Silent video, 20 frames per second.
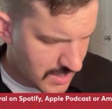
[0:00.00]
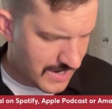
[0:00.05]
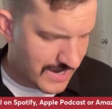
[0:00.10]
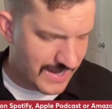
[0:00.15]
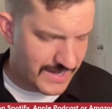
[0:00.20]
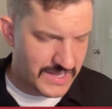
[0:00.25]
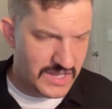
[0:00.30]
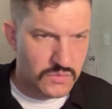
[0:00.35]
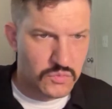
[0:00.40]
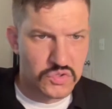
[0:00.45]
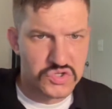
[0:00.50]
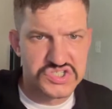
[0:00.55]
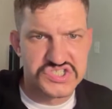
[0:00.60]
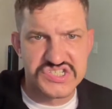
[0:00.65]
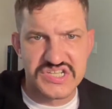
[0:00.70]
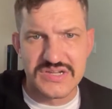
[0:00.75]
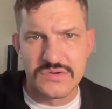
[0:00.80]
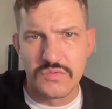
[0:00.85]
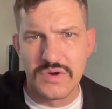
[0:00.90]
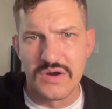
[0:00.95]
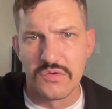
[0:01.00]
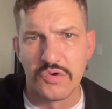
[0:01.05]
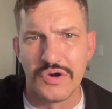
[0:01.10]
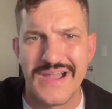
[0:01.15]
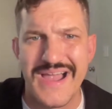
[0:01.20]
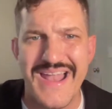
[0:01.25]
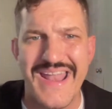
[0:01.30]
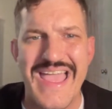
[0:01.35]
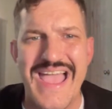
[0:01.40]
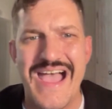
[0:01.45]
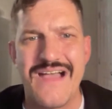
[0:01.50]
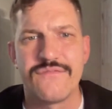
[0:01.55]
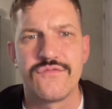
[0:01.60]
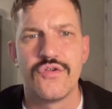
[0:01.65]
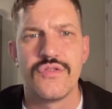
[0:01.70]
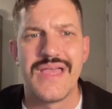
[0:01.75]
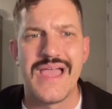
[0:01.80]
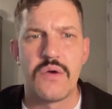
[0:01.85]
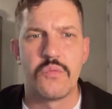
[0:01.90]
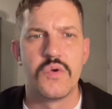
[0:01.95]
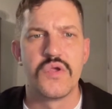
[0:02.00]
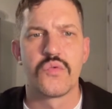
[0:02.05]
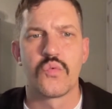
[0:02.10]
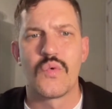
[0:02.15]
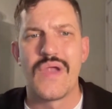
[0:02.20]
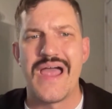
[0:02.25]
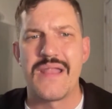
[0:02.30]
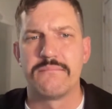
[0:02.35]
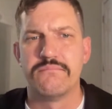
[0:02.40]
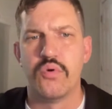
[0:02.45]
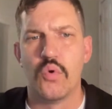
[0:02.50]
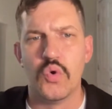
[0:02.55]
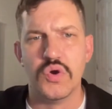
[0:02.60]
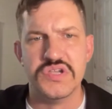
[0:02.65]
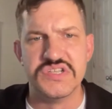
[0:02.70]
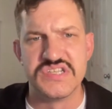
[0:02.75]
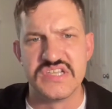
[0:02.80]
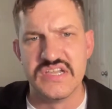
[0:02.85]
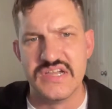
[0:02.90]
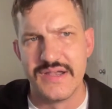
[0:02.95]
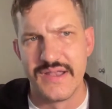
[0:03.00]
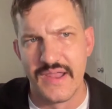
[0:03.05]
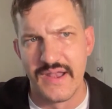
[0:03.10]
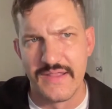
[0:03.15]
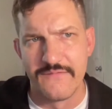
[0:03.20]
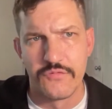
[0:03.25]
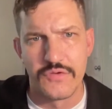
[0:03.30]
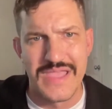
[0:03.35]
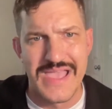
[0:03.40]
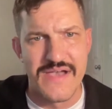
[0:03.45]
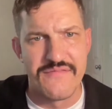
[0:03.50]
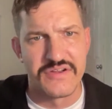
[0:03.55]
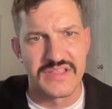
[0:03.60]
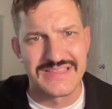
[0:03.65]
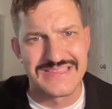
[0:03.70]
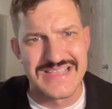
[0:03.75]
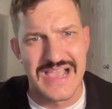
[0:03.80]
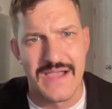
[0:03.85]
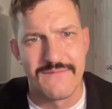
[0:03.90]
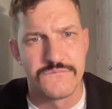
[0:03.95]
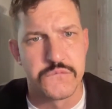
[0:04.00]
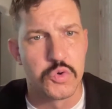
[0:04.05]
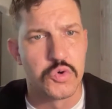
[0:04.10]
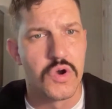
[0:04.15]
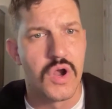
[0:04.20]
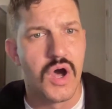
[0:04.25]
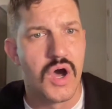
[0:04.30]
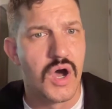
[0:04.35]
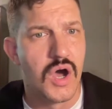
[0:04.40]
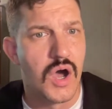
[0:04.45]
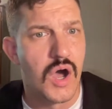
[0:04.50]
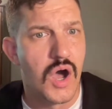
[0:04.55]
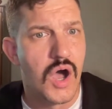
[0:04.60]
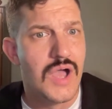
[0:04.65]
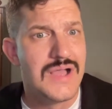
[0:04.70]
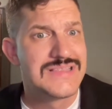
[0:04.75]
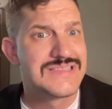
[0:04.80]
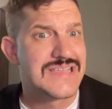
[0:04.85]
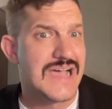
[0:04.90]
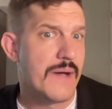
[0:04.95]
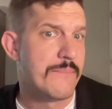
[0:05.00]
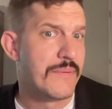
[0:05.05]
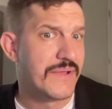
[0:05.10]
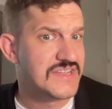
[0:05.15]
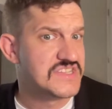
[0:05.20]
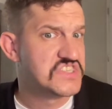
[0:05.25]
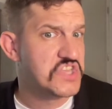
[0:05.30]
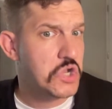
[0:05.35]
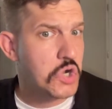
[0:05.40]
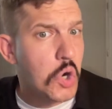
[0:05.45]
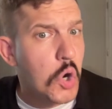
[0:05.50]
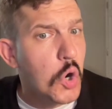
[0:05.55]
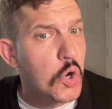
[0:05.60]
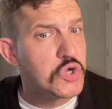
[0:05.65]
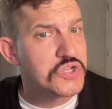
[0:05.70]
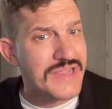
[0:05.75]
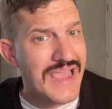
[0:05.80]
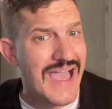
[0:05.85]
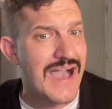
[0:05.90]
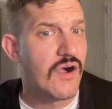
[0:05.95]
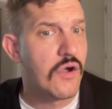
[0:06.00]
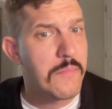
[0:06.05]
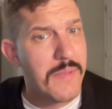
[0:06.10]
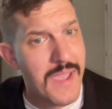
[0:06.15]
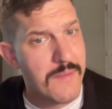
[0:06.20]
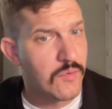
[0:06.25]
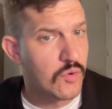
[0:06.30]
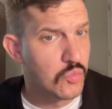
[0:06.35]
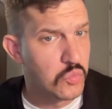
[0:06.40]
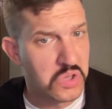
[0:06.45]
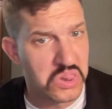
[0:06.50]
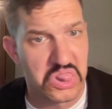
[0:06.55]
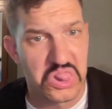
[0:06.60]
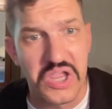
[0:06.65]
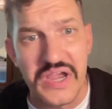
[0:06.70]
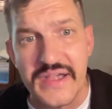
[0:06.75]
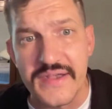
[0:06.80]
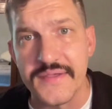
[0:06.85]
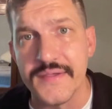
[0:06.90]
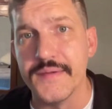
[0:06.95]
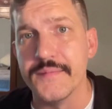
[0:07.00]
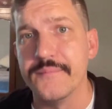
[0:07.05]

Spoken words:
And then we'll see where we're at after that with rat poison, and if we have any time for topics that aren't Alabama related.